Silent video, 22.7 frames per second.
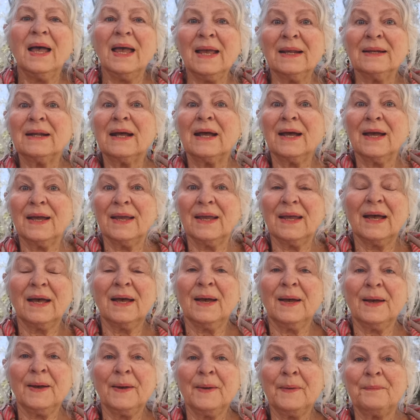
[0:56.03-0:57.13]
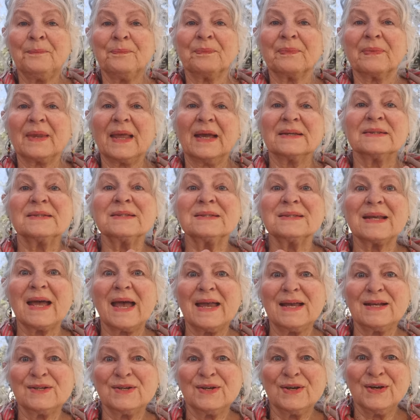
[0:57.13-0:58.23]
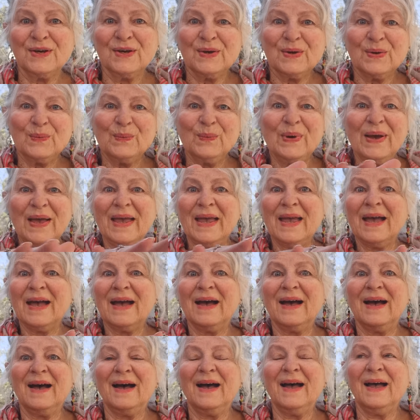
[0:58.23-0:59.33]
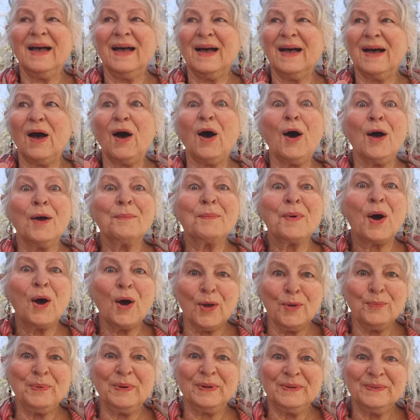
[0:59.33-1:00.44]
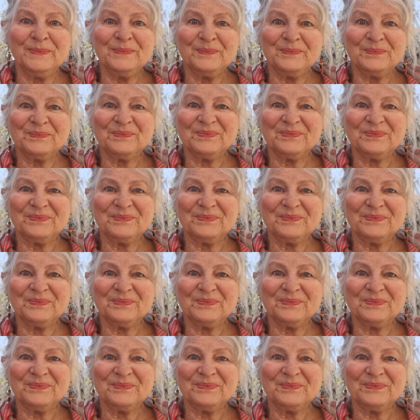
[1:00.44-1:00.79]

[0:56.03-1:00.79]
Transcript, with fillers: in a, um, a state where uh, I'm open.